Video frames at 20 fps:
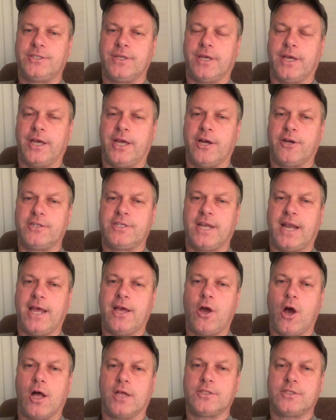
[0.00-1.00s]
here today,
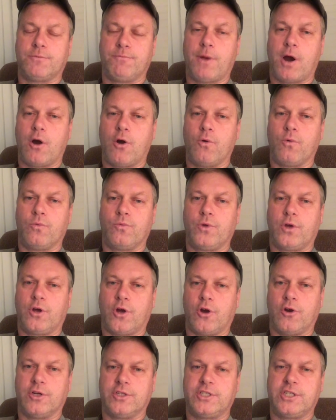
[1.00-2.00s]
gone tomorrow
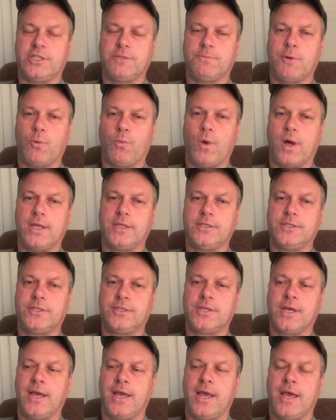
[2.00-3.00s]
currencies, but
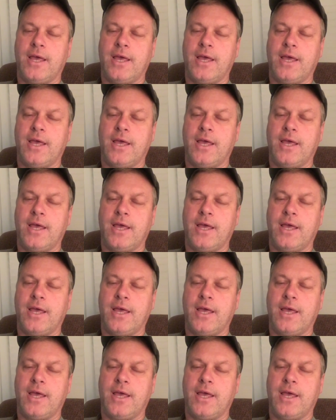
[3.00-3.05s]
ones